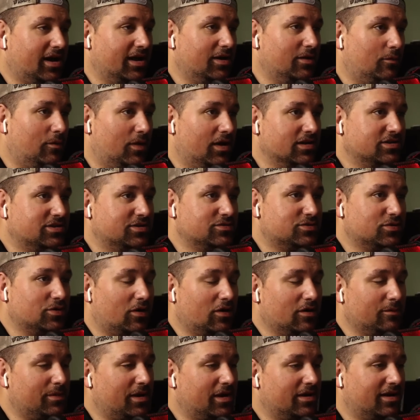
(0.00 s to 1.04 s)
of wanted to
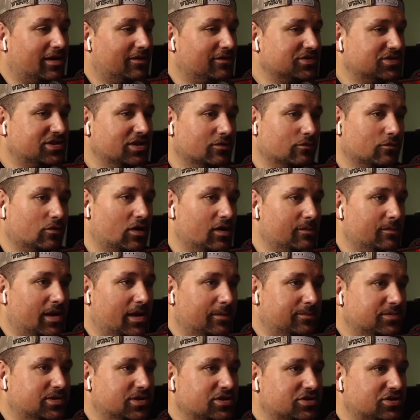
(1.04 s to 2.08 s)
talk about, obviously, the running back
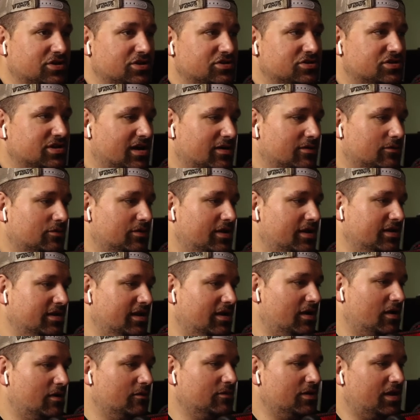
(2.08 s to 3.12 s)
position in general,
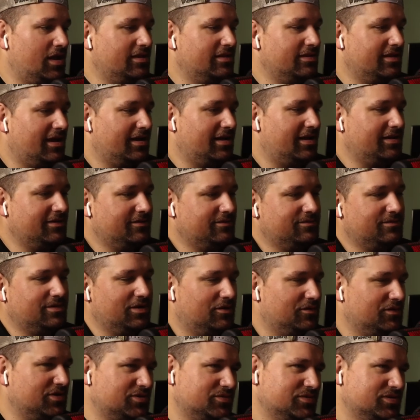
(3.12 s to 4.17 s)
and I, you
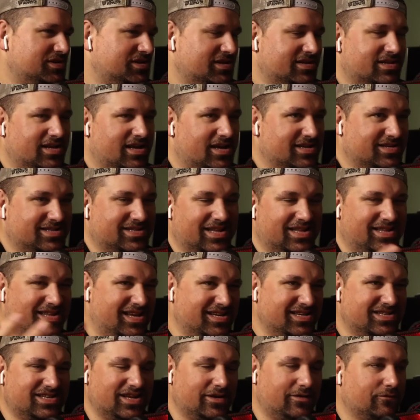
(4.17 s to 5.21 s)
know, this was a
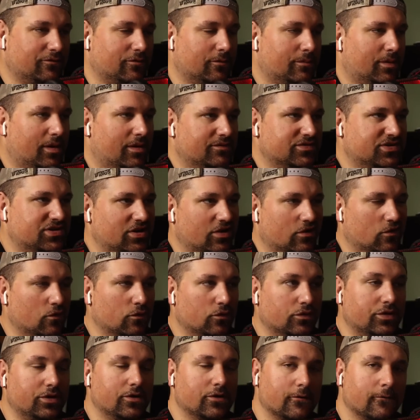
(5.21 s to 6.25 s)
statistic from, obviously,
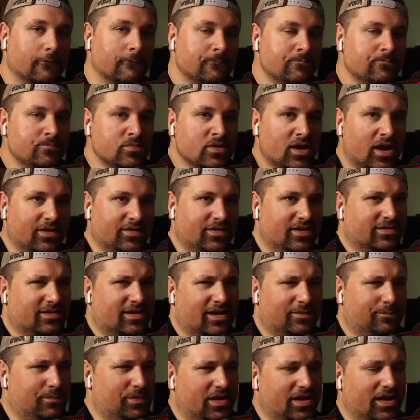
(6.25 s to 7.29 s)
earlier, I think,
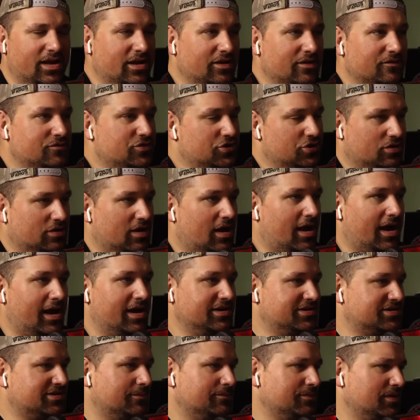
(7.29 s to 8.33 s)
like, beginning of July,
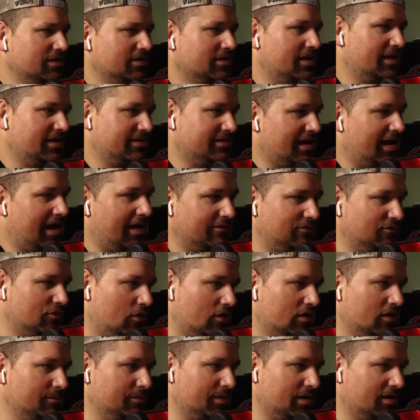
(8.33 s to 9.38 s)
something like that,
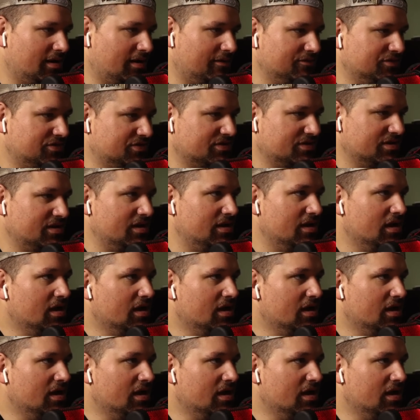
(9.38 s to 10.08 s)
talking about, obviously,